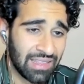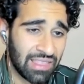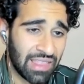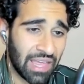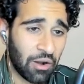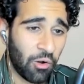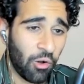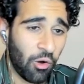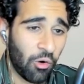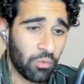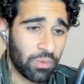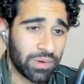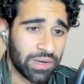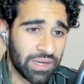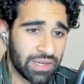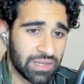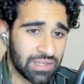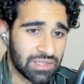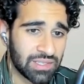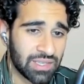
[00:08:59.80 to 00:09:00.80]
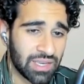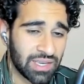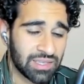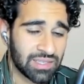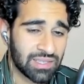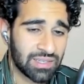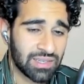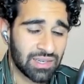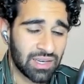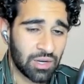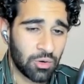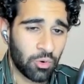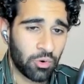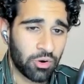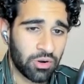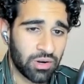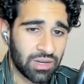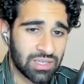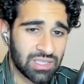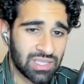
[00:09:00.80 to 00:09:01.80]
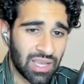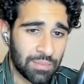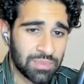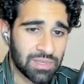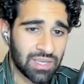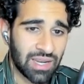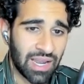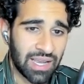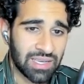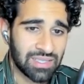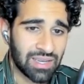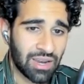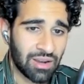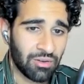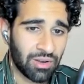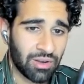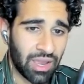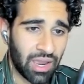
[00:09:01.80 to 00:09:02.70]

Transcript: that already exist in order to subsidize dental